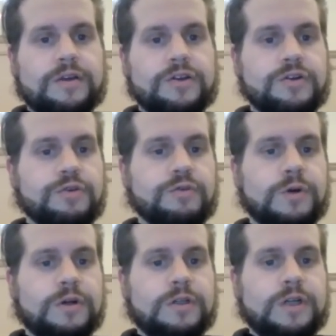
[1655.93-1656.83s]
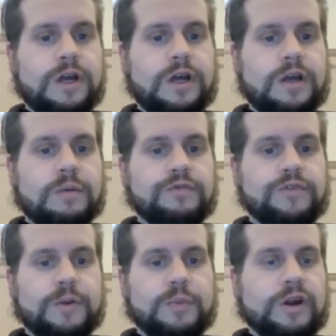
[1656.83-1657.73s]
New
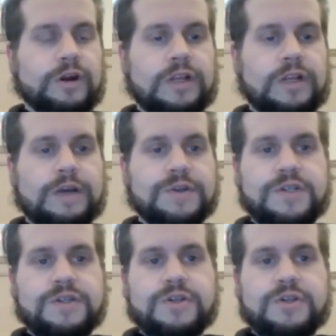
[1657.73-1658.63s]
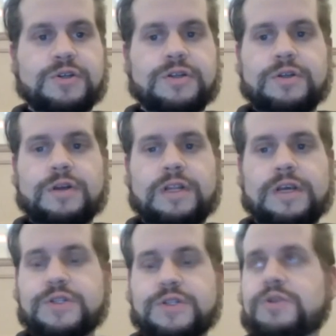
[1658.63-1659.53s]
firmware allows
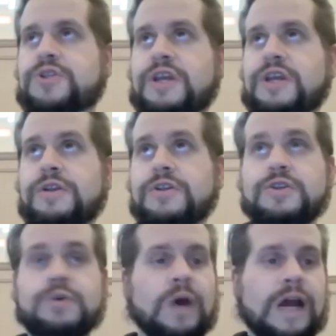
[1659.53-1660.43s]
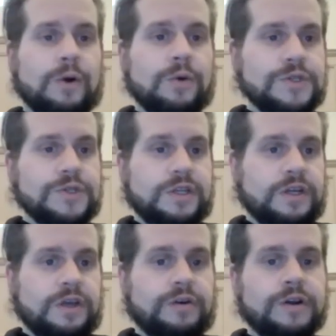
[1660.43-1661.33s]
you to chain two Owls
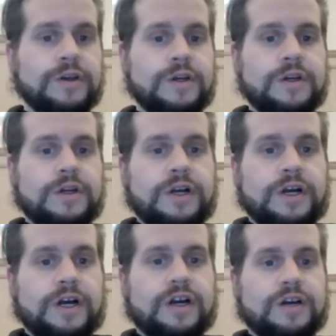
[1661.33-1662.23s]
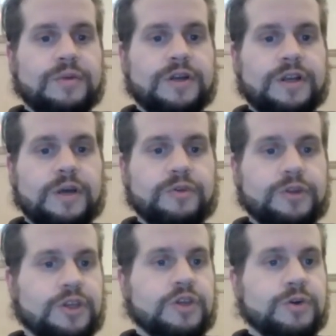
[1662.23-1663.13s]
together, and I'm
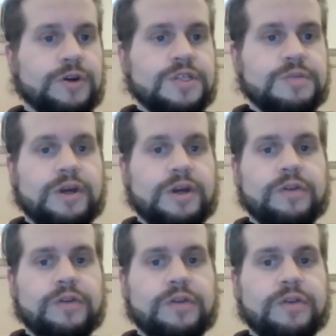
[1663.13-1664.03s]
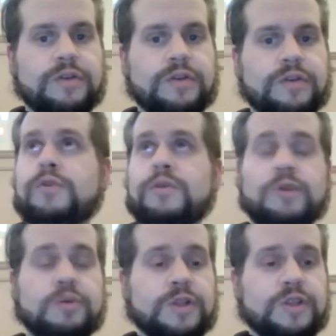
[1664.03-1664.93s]
really curious about that. But
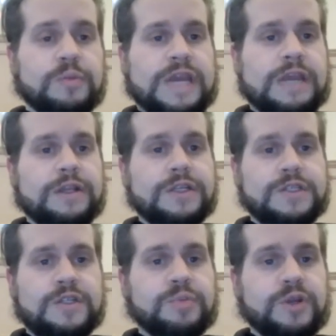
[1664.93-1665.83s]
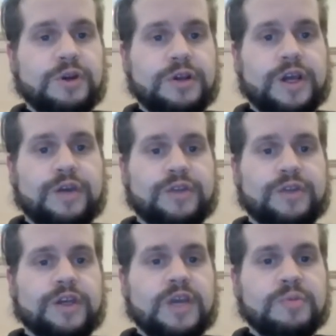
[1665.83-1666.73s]
for the moment, the Pana doesn't appear to
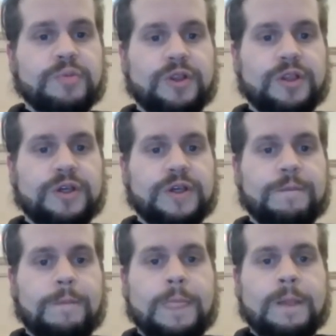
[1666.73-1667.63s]
have that capability.